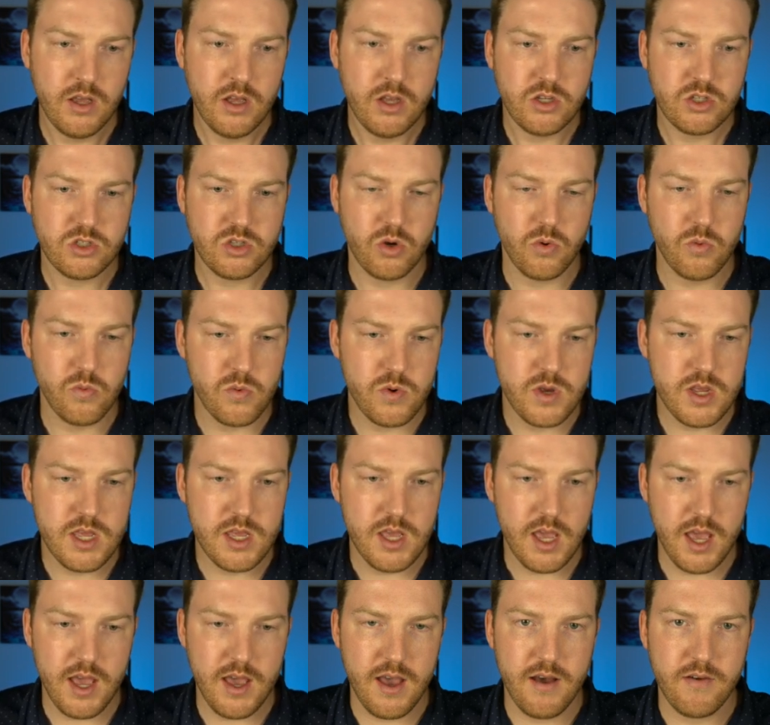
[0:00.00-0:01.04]
So we
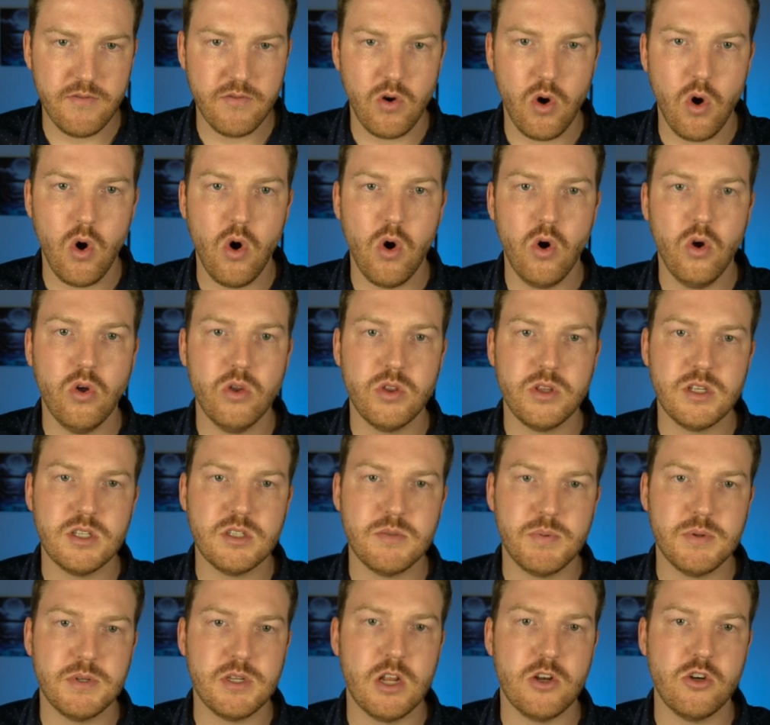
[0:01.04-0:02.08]
have all these
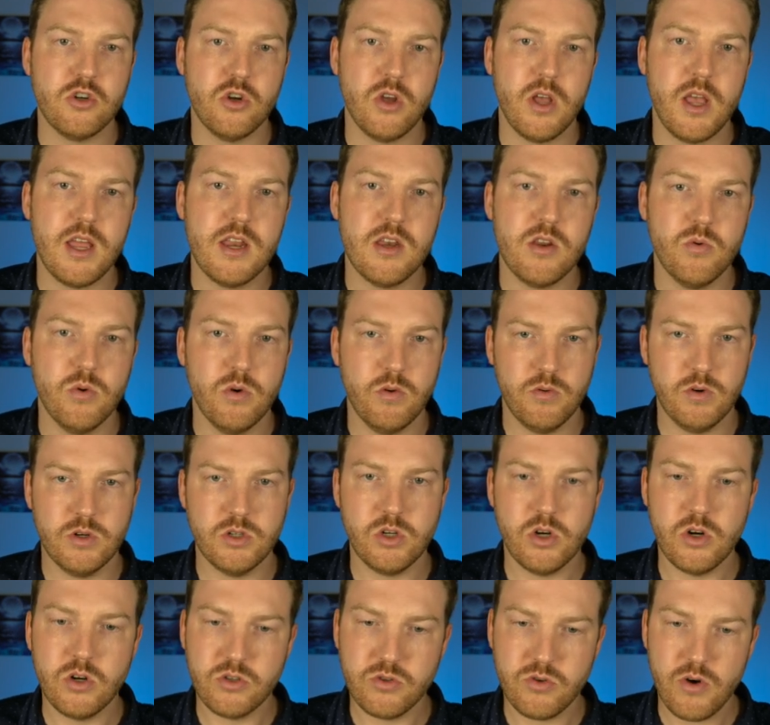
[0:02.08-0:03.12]
potential annual
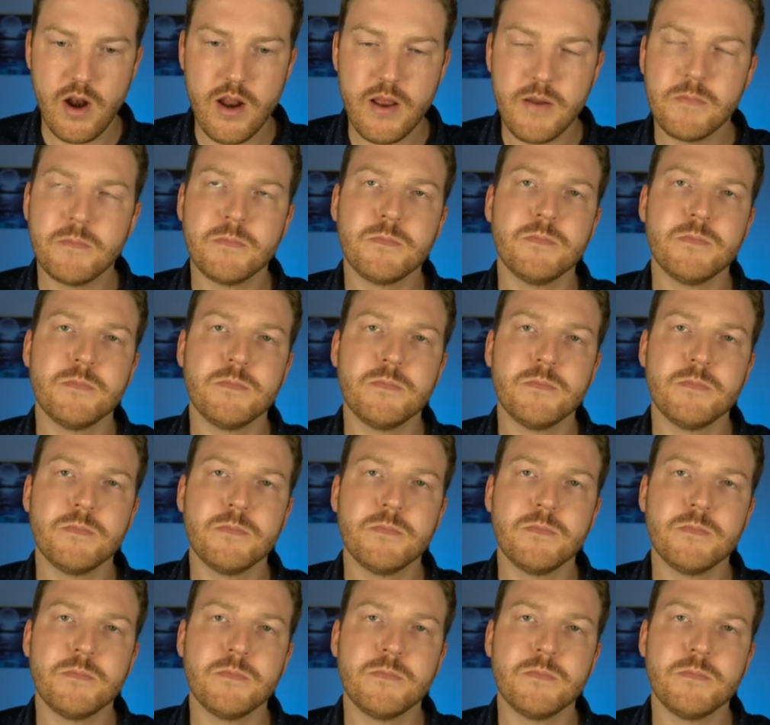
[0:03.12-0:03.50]
returns, right?